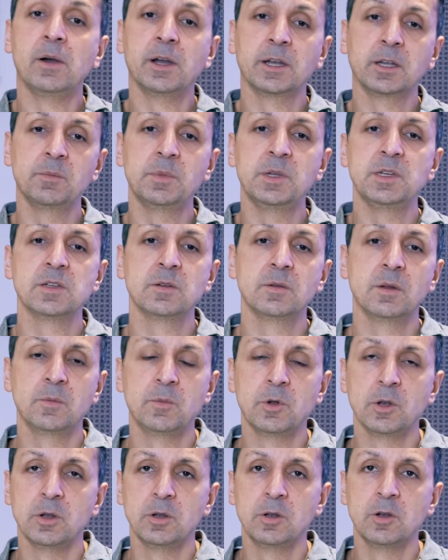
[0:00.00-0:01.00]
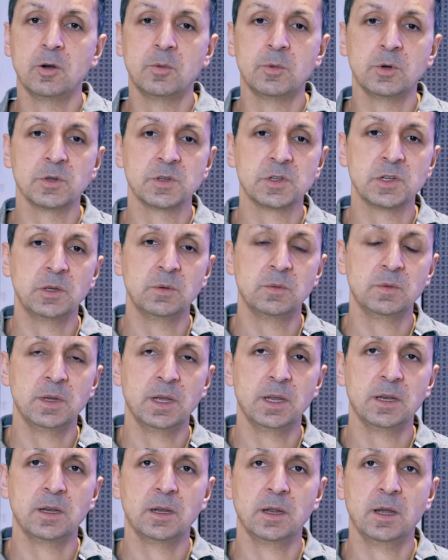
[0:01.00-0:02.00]
I could be a lot more zoomed
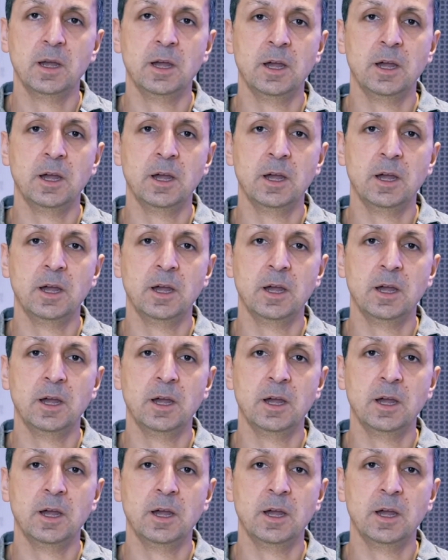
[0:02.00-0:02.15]
in